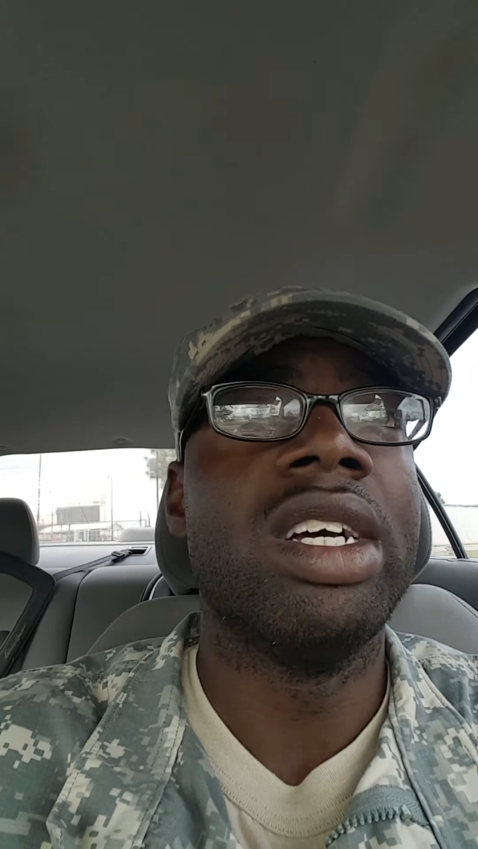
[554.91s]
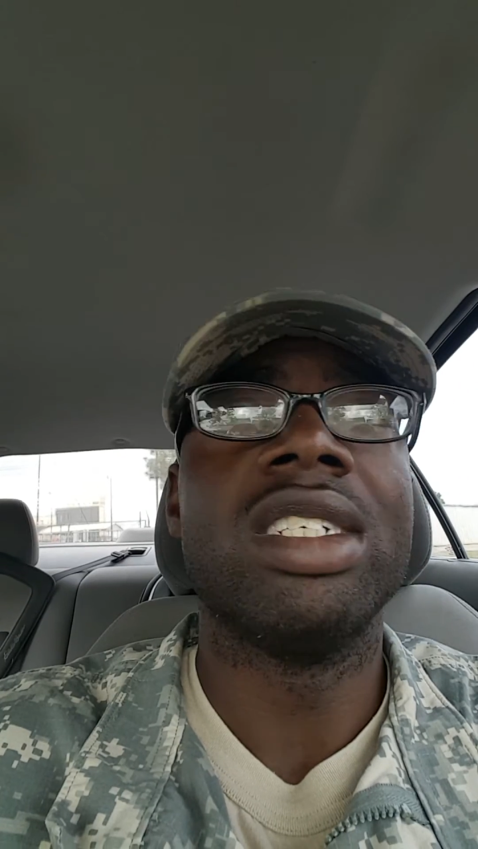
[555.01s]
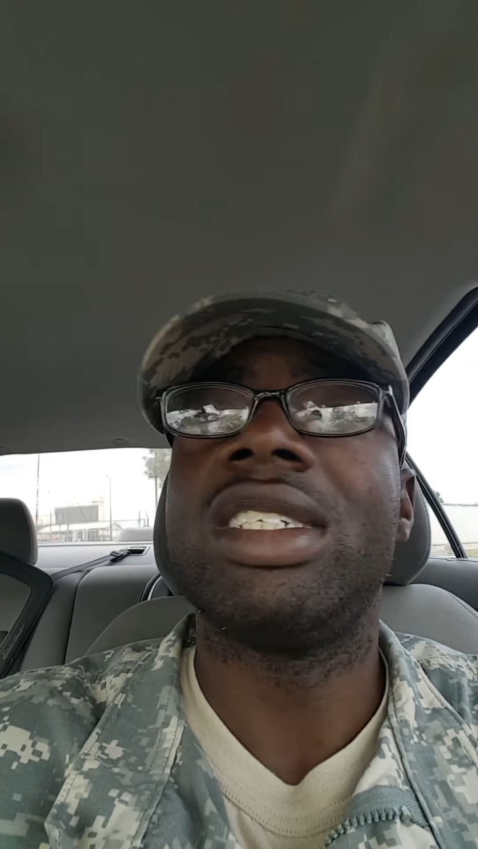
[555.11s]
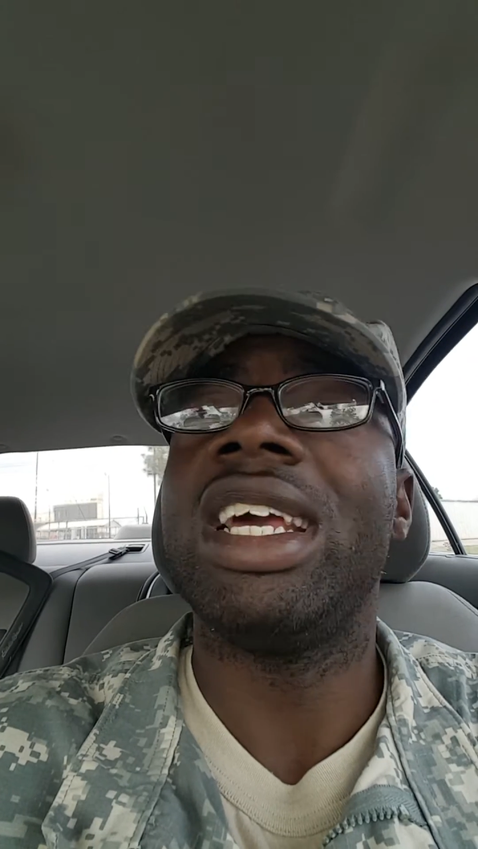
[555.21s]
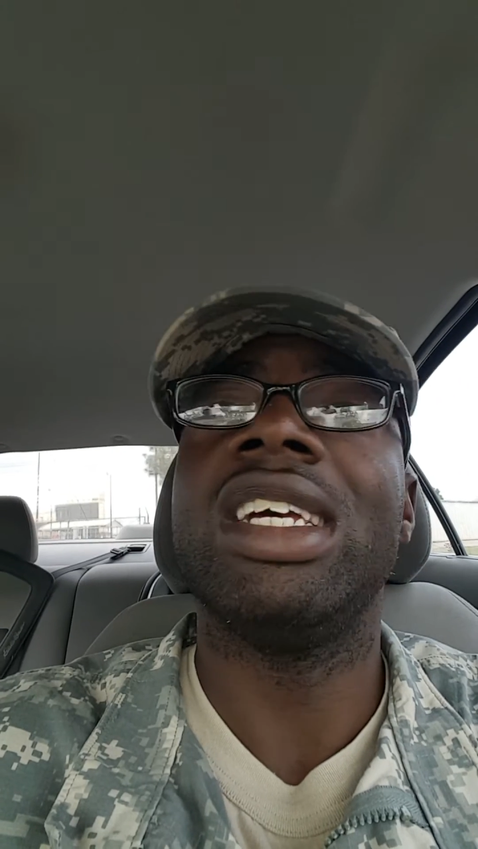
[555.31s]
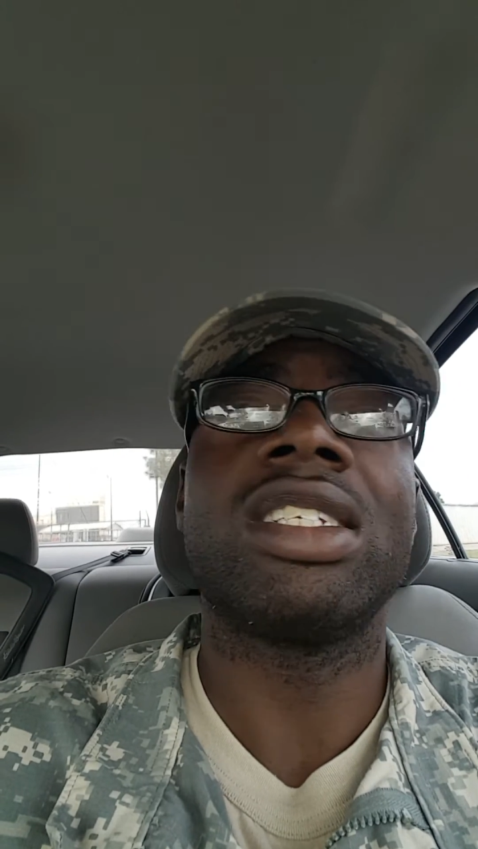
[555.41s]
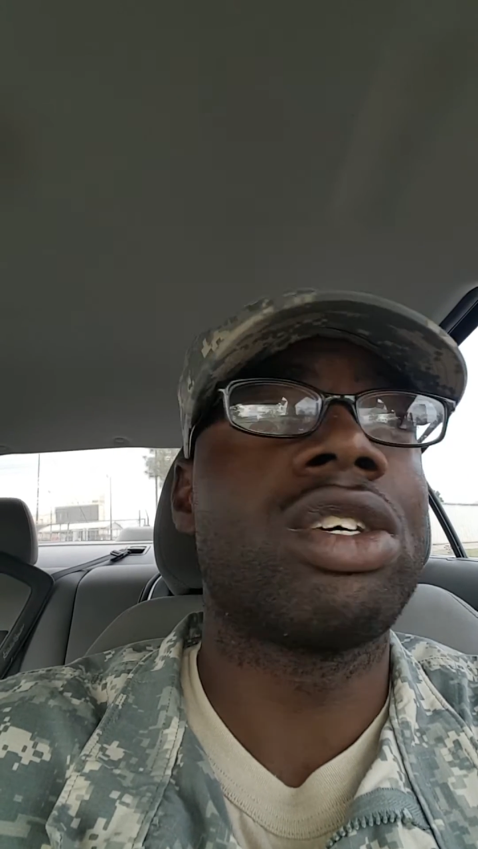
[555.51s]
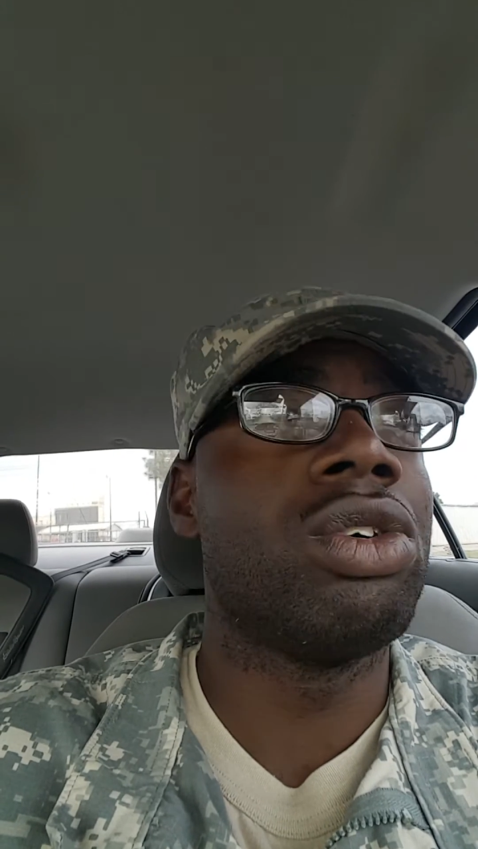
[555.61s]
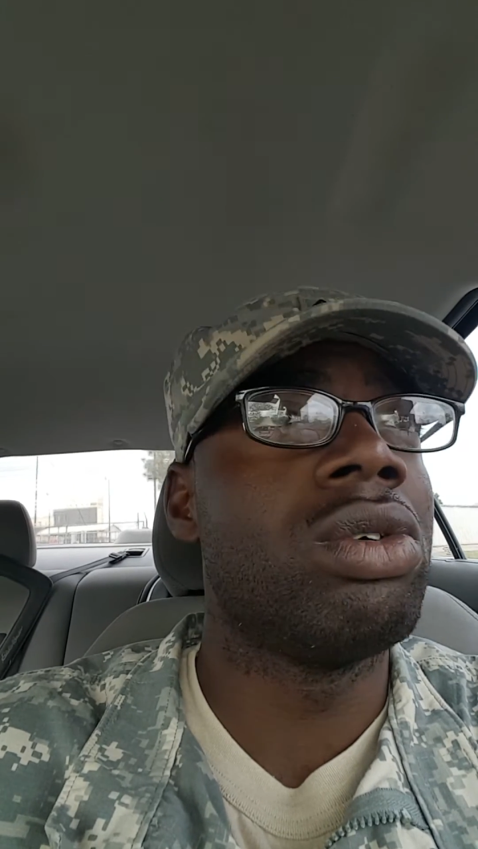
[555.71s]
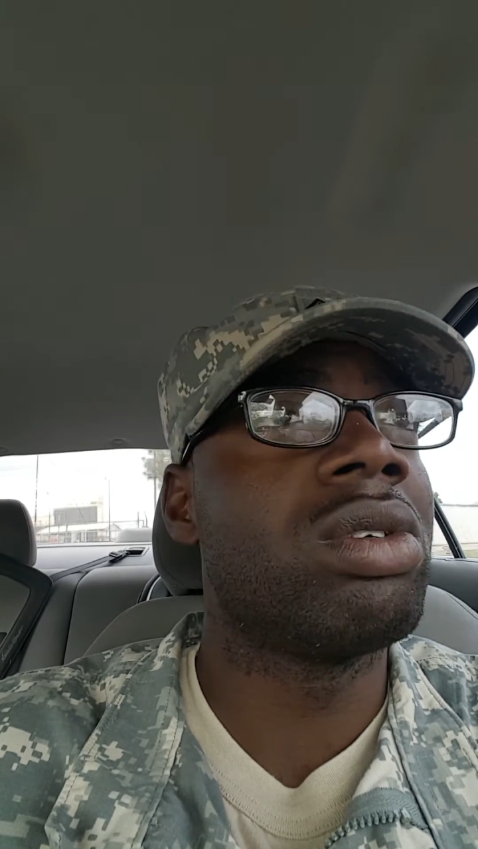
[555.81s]
stay in
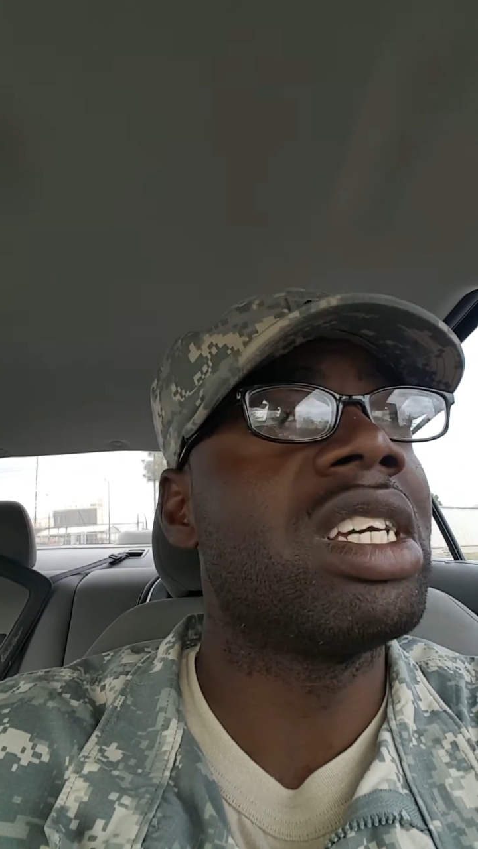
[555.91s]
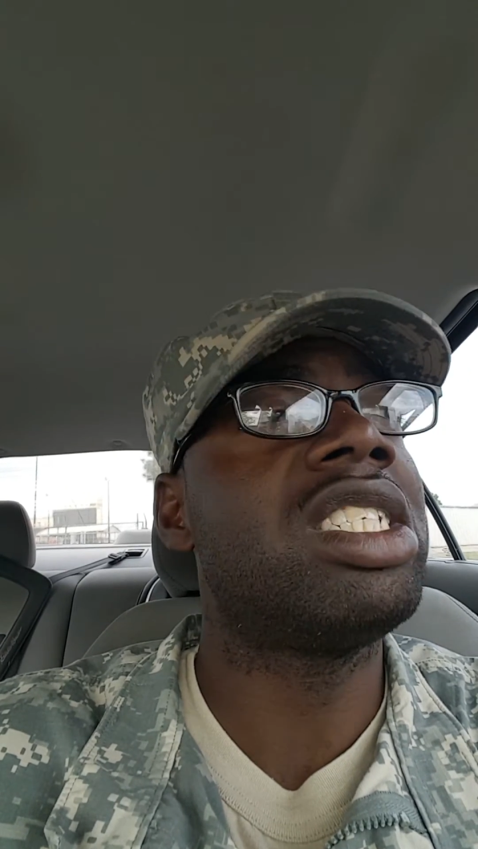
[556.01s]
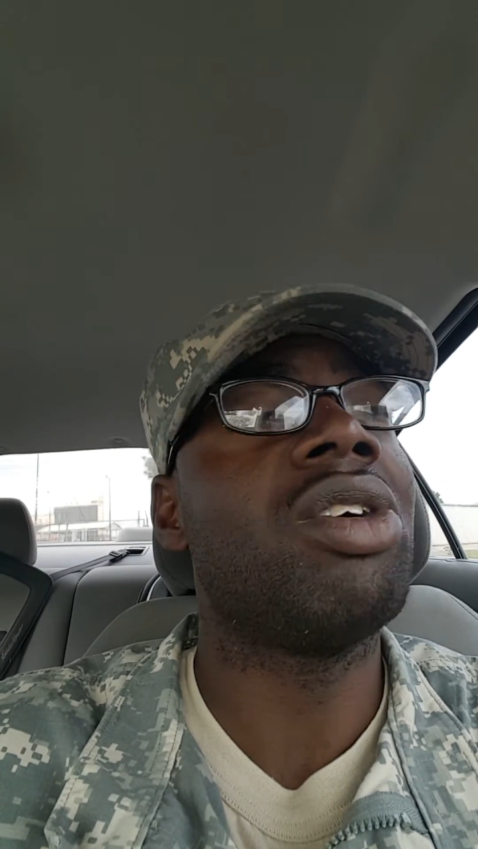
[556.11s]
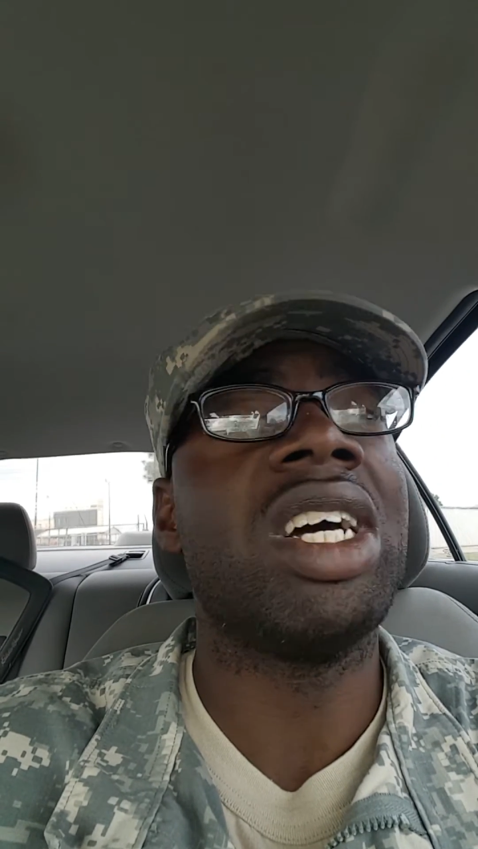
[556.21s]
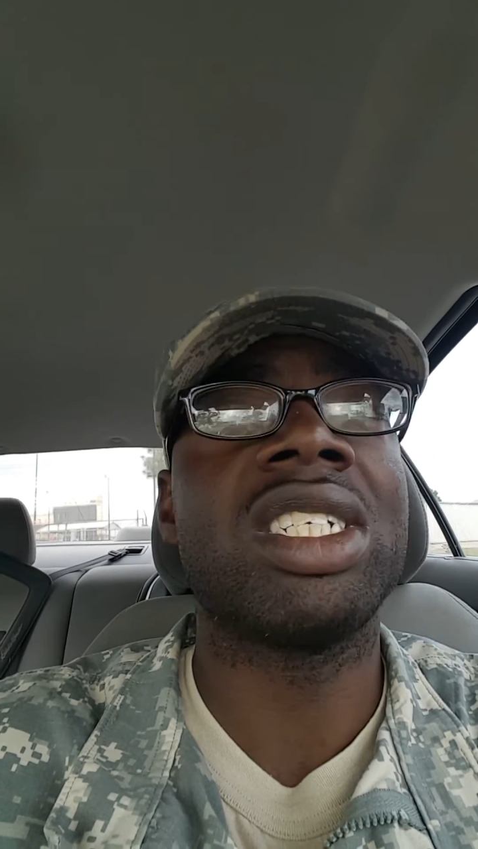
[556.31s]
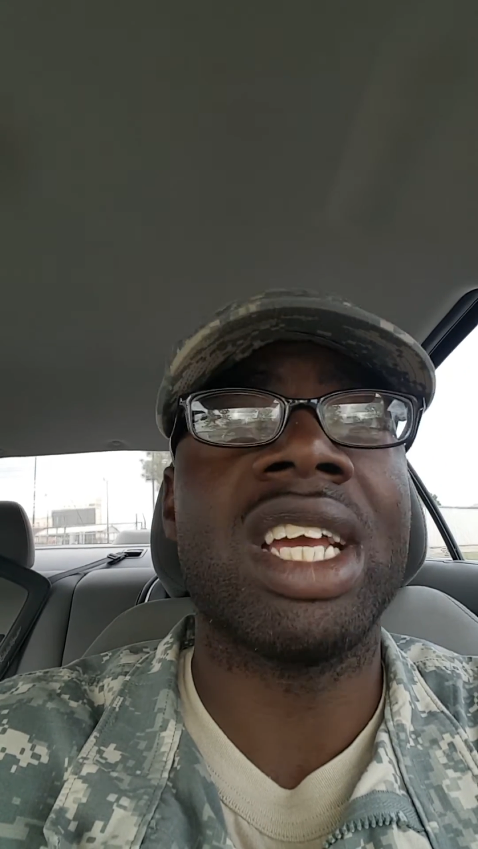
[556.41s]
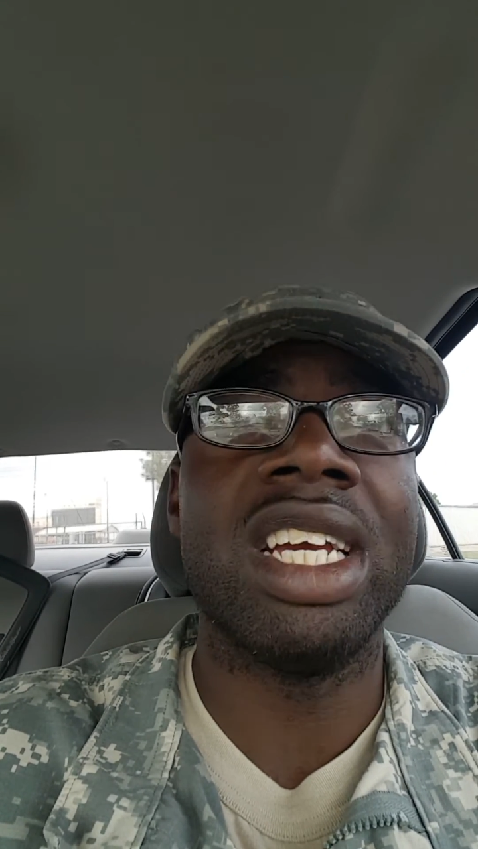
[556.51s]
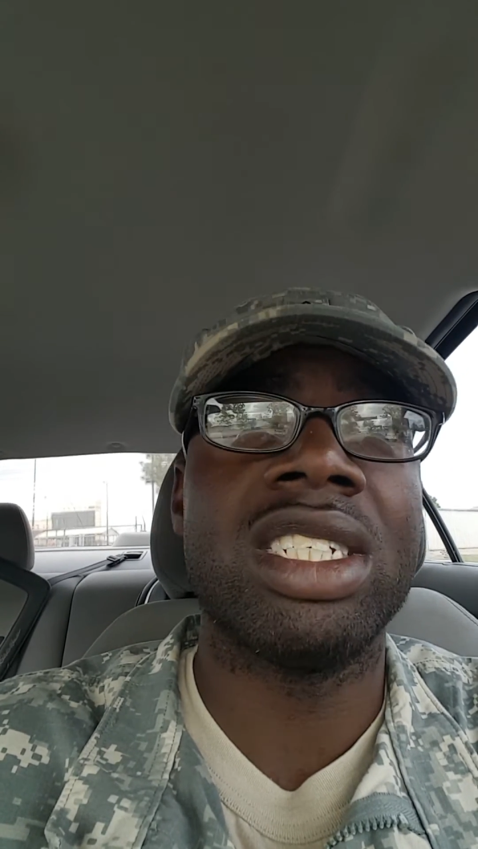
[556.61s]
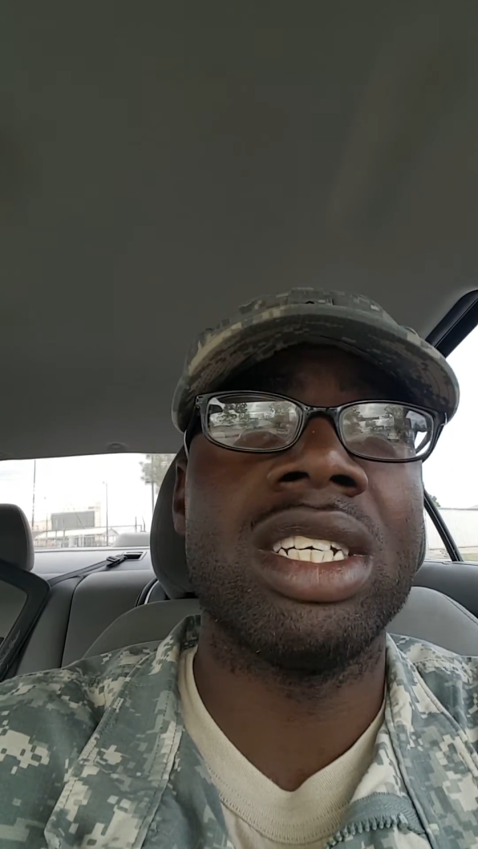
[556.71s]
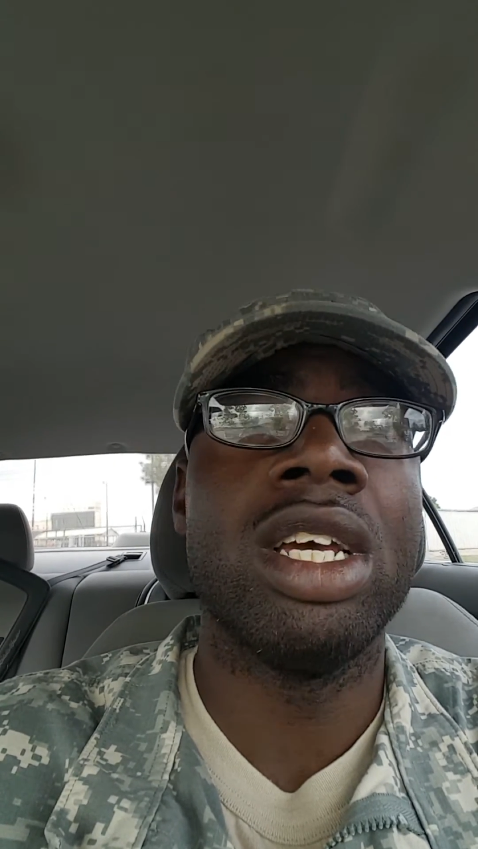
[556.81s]
school, get your
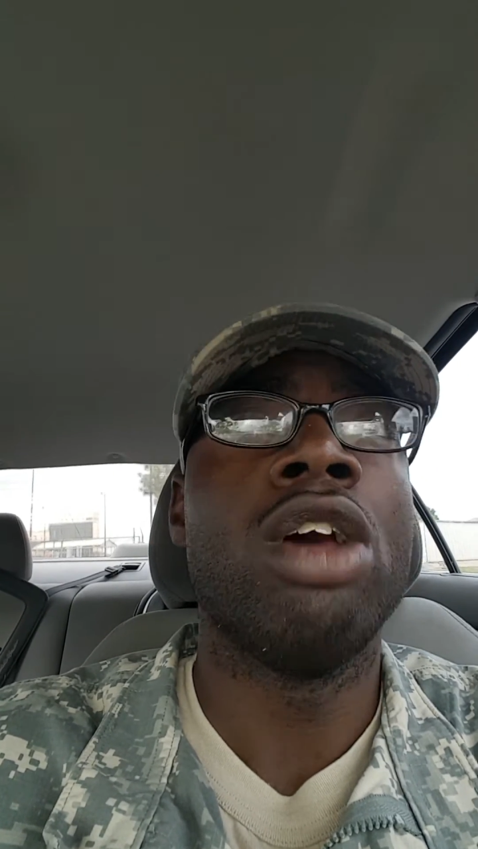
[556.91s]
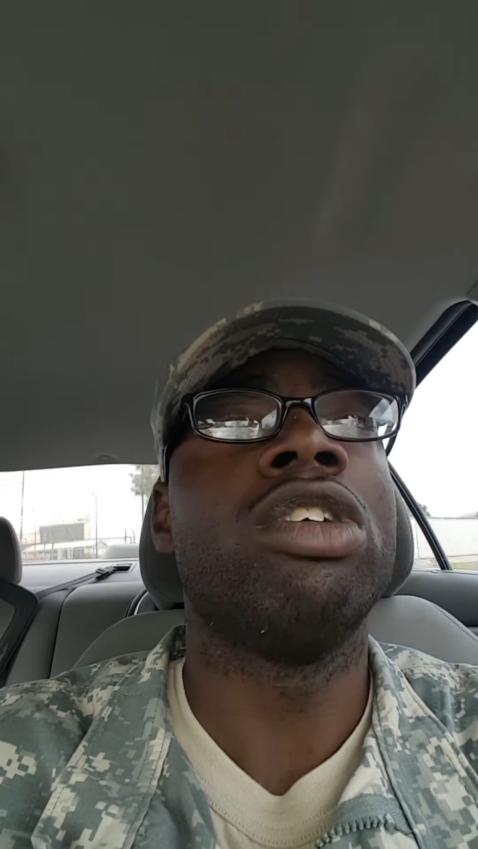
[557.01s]
education,